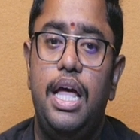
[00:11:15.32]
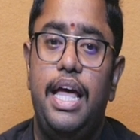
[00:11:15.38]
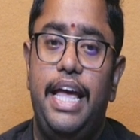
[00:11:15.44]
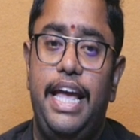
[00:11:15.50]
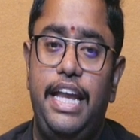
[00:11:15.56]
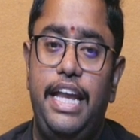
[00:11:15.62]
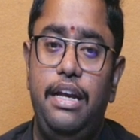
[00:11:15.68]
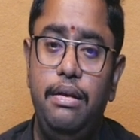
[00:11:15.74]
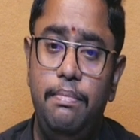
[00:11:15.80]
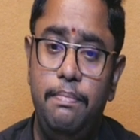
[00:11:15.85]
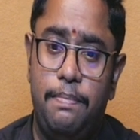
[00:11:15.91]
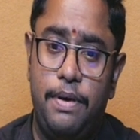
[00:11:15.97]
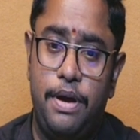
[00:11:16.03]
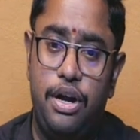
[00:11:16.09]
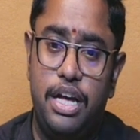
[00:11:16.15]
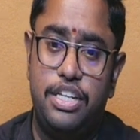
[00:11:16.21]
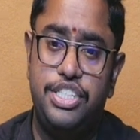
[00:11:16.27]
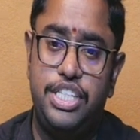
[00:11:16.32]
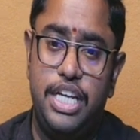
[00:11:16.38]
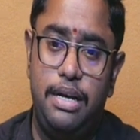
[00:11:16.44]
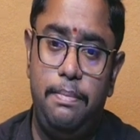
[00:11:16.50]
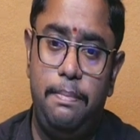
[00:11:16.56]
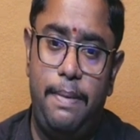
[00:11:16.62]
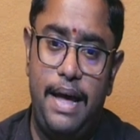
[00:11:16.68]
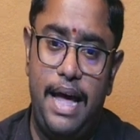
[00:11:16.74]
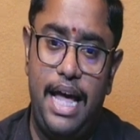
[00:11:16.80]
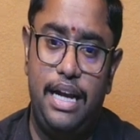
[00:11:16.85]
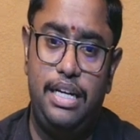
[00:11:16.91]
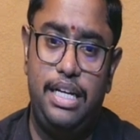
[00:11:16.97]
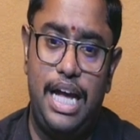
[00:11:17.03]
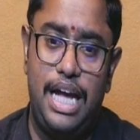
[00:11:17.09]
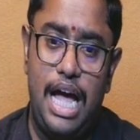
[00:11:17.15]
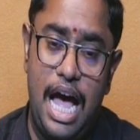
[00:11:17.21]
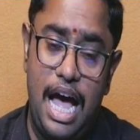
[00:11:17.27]
in production part
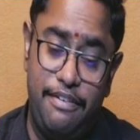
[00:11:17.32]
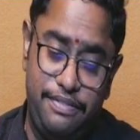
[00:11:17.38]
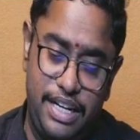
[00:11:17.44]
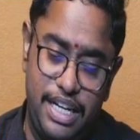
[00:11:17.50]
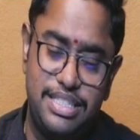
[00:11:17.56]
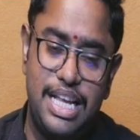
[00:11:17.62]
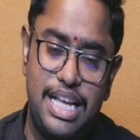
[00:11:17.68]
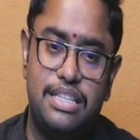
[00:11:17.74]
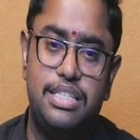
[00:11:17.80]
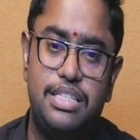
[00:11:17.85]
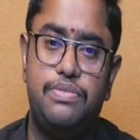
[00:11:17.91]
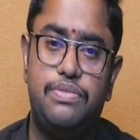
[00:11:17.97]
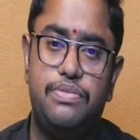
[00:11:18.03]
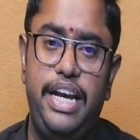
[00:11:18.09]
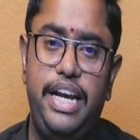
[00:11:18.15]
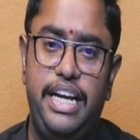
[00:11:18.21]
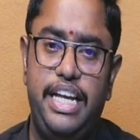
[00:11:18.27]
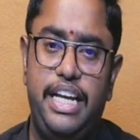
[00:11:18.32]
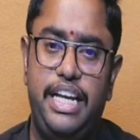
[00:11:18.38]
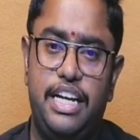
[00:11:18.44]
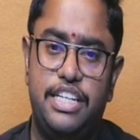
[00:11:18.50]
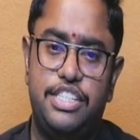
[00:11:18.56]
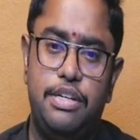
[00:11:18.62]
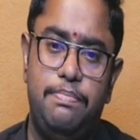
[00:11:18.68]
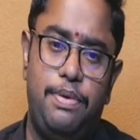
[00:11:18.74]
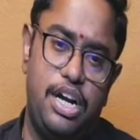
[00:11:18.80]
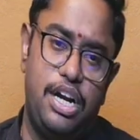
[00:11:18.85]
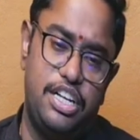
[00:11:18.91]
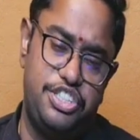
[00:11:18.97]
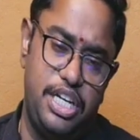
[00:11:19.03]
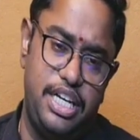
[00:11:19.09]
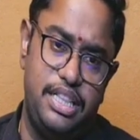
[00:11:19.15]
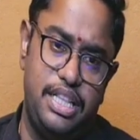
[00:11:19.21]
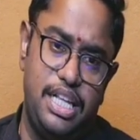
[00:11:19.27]
after successful integration.
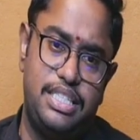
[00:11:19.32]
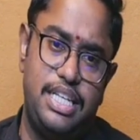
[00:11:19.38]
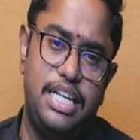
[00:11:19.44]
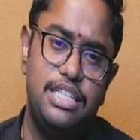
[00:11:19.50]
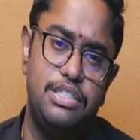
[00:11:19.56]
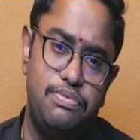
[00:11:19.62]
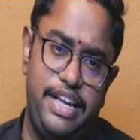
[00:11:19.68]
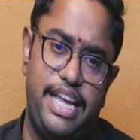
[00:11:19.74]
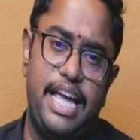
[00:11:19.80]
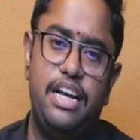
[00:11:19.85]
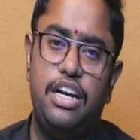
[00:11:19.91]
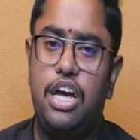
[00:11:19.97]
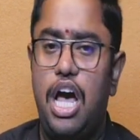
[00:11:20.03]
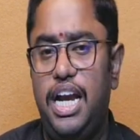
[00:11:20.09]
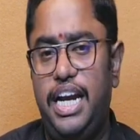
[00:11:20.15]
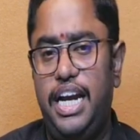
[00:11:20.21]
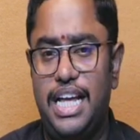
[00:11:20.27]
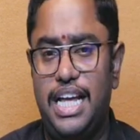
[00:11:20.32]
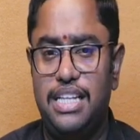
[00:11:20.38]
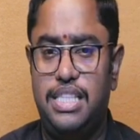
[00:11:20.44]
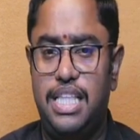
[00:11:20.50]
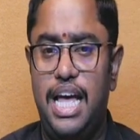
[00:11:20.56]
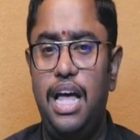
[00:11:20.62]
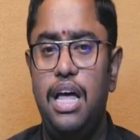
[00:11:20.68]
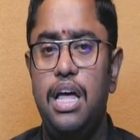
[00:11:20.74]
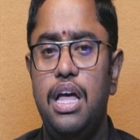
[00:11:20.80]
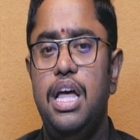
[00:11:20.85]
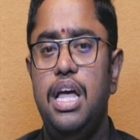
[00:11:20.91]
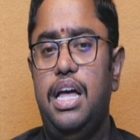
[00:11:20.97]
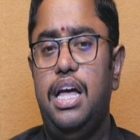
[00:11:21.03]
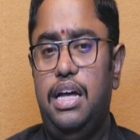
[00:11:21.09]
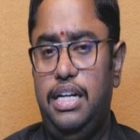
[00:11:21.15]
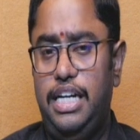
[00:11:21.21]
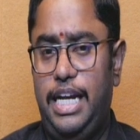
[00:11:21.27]
Production in the sense we can call it as the
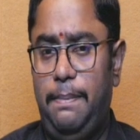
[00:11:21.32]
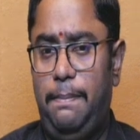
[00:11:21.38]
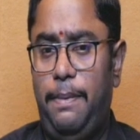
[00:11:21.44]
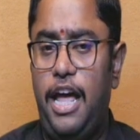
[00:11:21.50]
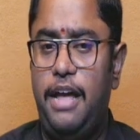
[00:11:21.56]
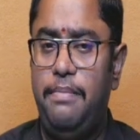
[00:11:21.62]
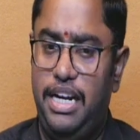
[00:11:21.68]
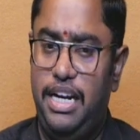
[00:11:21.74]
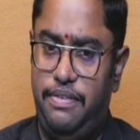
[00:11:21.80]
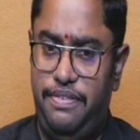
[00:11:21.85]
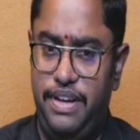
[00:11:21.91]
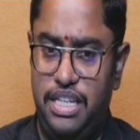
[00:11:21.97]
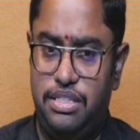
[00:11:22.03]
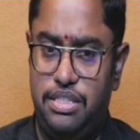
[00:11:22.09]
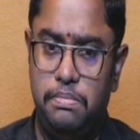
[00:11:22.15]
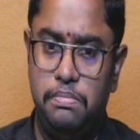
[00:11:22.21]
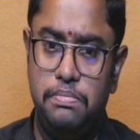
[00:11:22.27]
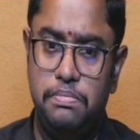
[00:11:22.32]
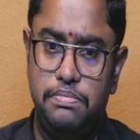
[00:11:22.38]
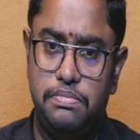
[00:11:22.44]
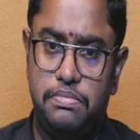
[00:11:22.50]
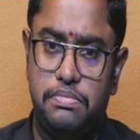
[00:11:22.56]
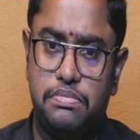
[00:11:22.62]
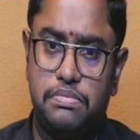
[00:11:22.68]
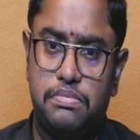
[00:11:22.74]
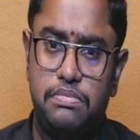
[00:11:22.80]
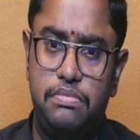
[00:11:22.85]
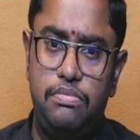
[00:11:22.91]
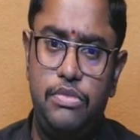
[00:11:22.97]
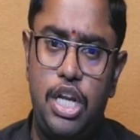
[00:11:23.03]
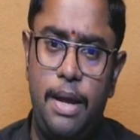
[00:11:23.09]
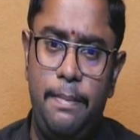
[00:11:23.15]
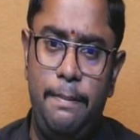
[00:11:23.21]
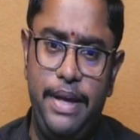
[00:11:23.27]
deployment phase,
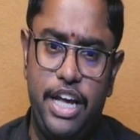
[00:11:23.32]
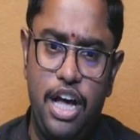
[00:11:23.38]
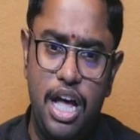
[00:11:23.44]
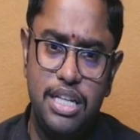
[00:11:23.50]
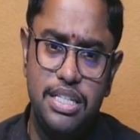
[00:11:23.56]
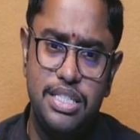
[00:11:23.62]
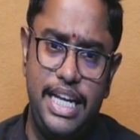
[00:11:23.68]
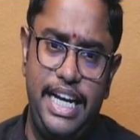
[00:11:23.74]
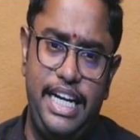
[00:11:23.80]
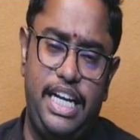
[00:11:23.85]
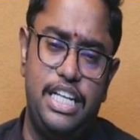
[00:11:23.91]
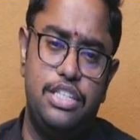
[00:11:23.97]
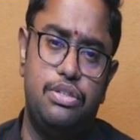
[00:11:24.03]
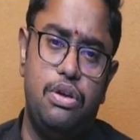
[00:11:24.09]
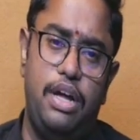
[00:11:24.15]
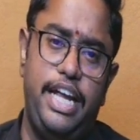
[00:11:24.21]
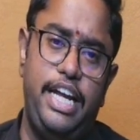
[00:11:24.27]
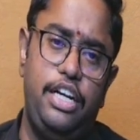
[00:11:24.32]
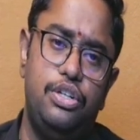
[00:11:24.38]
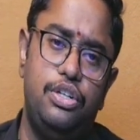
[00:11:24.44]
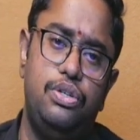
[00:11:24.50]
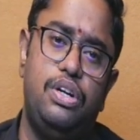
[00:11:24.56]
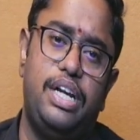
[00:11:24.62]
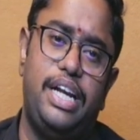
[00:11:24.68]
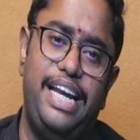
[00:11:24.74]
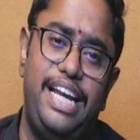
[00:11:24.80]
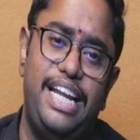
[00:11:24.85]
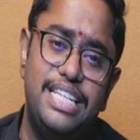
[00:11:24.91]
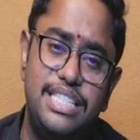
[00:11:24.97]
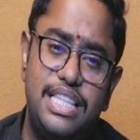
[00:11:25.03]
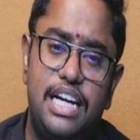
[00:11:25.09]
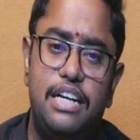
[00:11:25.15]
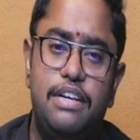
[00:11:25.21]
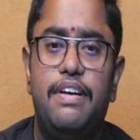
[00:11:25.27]
because it is going to release
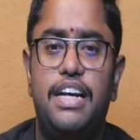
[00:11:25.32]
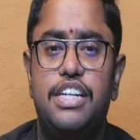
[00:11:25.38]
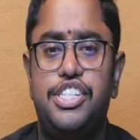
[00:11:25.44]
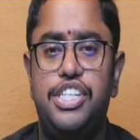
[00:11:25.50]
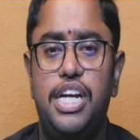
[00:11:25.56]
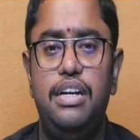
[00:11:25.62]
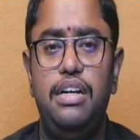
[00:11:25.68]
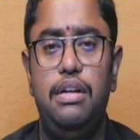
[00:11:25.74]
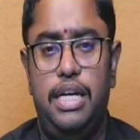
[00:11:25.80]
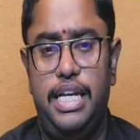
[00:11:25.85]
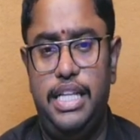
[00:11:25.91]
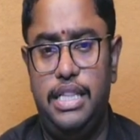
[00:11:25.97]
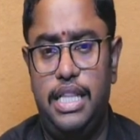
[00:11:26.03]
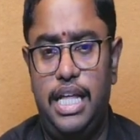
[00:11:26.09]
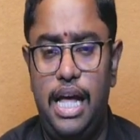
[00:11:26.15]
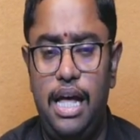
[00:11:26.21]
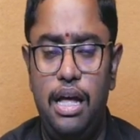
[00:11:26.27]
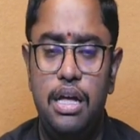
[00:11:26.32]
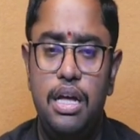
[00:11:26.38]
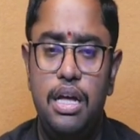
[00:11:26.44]
that version in the